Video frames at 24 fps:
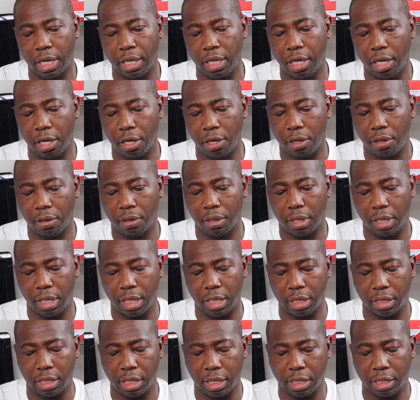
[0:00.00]
here
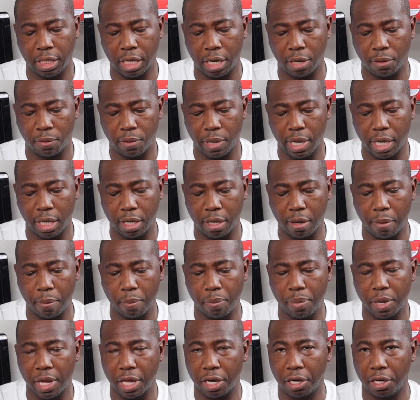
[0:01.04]
is a direct
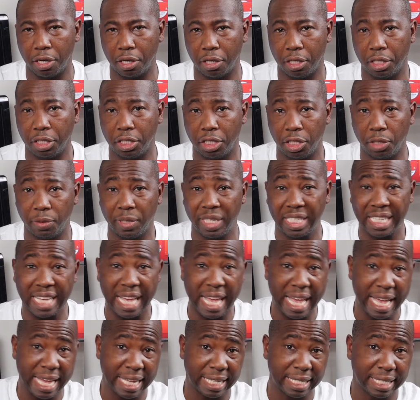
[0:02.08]
competitor, the Series
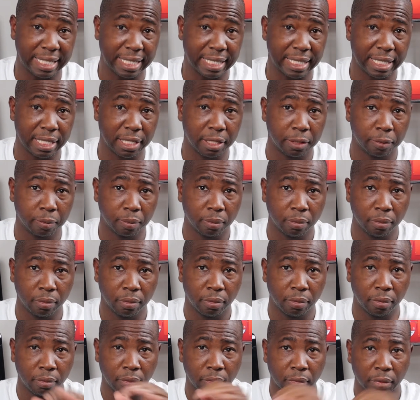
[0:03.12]
S,
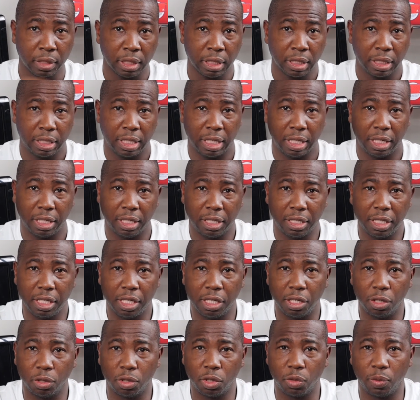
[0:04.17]
to the
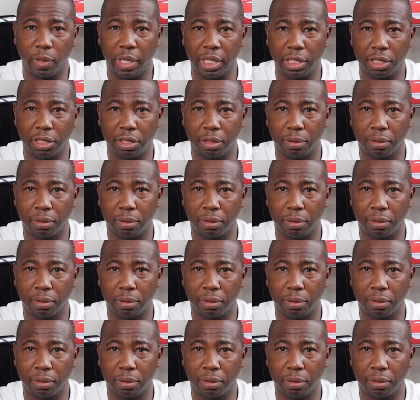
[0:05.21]
Nintendo Switch.